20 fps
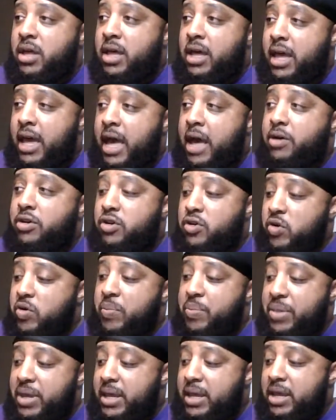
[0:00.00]
how you
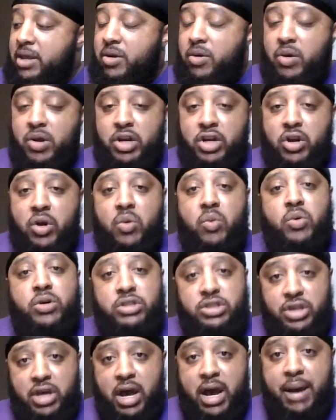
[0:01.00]
would be, you know,
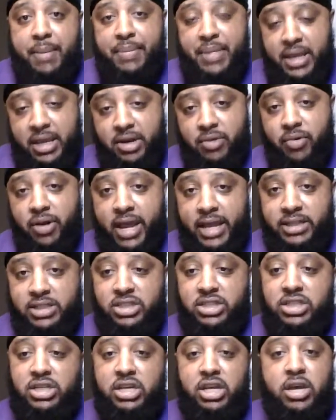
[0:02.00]
once y'all be in a
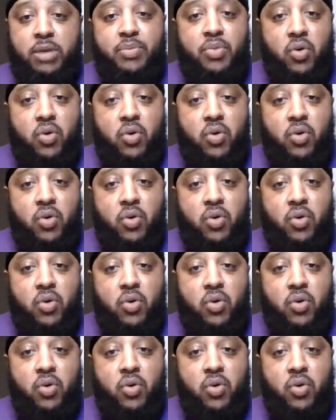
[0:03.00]
relationship,